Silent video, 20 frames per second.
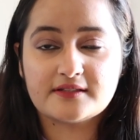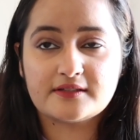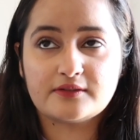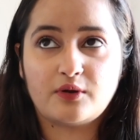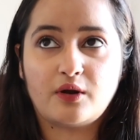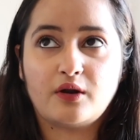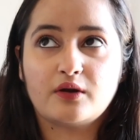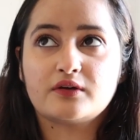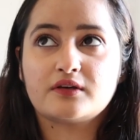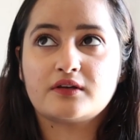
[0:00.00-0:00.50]

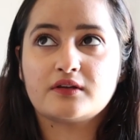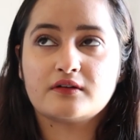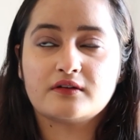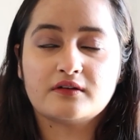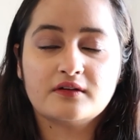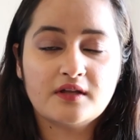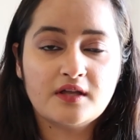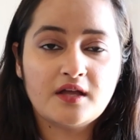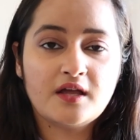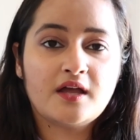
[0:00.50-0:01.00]
Not
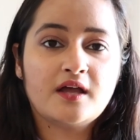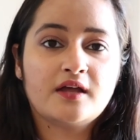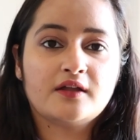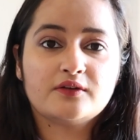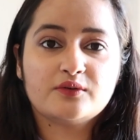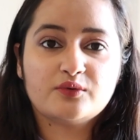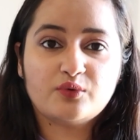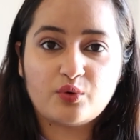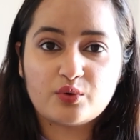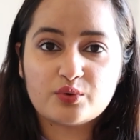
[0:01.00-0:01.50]

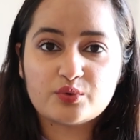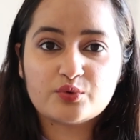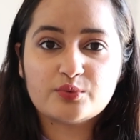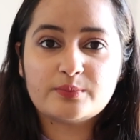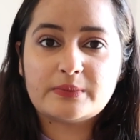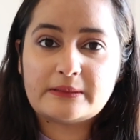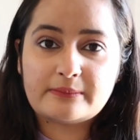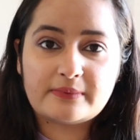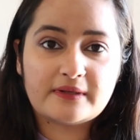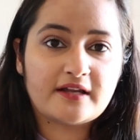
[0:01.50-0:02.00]
no two
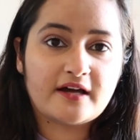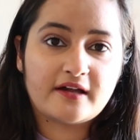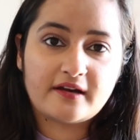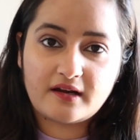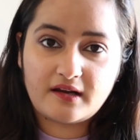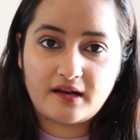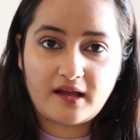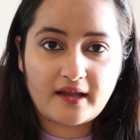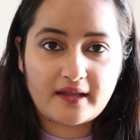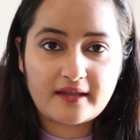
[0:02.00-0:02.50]
people are
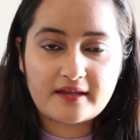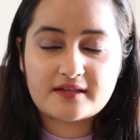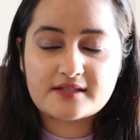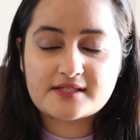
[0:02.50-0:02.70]
alike.